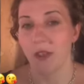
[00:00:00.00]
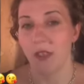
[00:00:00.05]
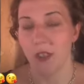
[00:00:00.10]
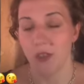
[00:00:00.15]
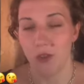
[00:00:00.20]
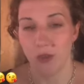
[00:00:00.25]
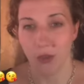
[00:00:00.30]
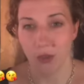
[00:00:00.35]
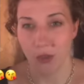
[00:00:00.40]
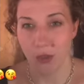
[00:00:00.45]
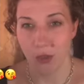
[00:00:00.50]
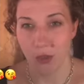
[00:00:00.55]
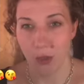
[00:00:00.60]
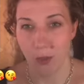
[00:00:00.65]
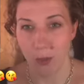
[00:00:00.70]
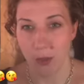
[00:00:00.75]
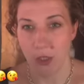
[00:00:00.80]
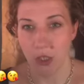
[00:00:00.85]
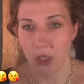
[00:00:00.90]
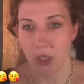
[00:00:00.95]
I truly do
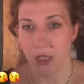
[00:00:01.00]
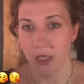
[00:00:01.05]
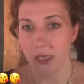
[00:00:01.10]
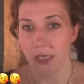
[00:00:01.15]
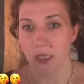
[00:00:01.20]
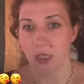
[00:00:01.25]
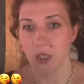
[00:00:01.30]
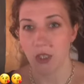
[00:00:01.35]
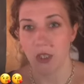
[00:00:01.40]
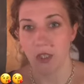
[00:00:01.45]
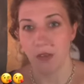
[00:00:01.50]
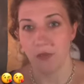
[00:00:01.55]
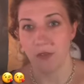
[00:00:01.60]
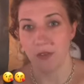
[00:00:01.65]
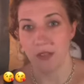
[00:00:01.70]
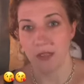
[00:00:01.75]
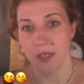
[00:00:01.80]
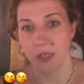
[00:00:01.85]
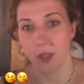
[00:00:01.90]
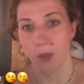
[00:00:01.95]
appreciate each and every
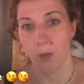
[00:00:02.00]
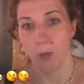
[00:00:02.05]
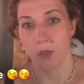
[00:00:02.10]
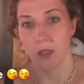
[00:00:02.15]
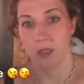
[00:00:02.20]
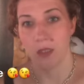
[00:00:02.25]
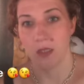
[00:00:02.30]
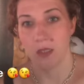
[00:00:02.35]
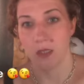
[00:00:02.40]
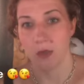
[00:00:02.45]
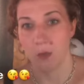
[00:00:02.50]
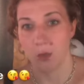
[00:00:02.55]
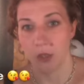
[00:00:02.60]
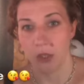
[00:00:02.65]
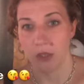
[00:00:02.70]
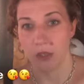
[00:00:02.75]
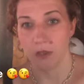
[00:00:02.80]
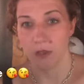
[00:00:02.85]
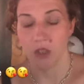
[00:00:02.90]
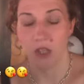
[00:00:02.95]
single person
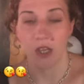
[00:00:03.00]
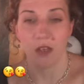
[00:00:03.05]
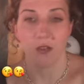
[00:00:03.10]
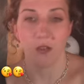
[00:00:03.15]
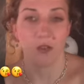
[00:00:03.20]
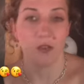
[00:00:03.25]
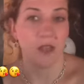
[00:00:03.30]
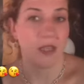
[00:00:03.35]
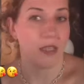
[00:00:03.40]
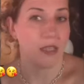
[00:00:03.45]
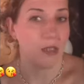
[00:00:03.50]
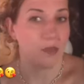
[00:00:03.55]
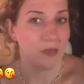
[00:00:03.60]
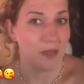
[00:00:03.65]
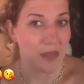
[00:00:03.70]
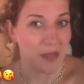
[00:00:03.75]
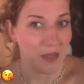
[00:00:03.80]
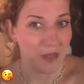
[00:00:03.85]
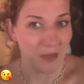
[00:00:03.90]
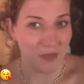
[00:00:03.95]
supporting the channel. Thank you,
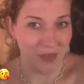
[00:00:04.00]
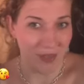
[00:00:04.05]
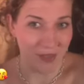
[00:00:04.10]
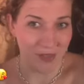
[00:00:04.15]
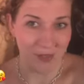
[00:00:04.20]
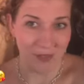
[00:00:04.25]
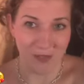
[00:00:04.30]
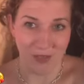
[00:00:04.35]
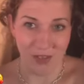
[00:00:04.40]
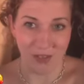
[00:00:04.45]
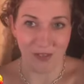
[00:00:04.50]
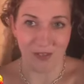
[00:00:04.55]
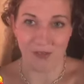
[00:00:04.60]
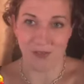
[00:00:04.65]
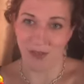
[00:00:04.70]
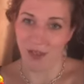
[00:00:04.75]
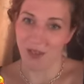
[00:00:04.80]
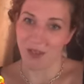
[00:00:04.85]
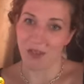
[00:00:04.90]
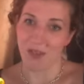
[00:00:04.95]
thank you, thank you, thank you,
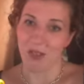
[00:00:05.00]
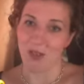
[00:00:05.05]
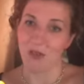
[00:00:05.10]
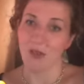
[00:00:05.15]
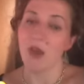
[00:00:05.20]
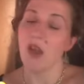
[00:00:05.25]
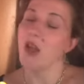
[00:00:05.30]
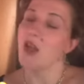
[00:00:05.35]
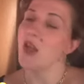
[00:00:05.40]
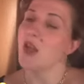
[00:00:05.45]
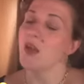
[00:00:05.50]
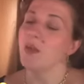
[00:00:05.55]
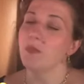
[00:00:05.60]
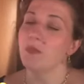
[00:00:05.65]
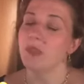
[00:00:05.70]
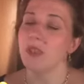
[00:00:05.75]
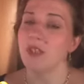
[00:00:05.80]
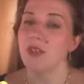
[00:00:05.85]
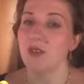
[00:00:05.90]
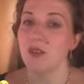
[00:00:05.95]
thank you.
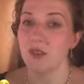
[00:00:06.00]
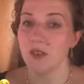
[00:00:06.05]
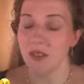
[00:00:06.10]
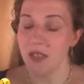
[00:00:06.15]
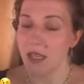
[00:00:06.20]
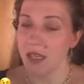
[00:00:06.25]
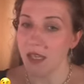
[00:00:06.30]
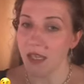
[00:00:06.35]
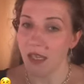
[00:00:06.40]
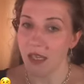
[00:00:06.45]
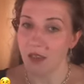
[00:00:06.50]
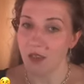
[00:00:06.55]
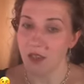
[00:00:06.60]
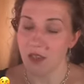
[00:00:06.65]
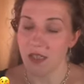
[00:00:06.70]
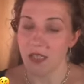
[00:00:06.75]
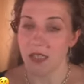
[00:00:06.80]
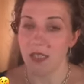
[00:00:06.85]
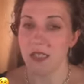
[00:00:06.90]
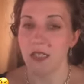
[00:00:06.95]
Please do take care,
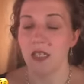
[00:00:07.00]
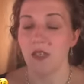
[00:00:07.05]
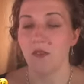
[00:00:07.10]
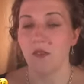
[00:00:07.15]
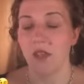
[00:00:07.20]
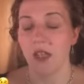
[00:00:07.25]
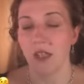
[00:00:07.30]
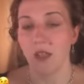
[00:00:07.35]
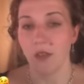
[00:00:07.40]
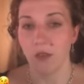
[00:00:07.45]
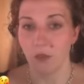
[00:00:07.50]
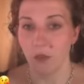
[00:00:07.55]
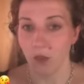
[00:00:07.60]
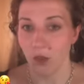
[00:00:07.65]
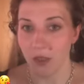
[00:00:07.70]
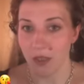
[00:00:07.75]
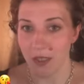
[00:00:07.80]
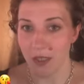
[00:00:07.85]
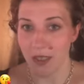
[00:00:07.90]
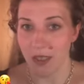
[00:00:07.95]
stay safe, and I look forward
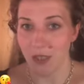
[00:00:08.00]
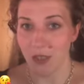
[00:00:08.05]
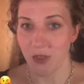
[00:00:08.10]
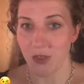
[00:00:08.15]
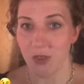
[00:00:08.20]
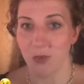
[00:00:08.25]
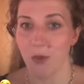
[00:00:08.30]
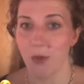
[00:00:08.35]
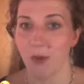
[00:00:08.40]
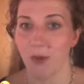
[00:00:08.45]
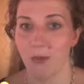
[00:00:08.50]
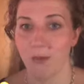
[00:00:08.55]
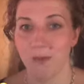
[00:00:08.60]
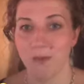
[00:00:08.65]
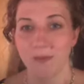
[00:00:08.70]
to seeing you tomorrow.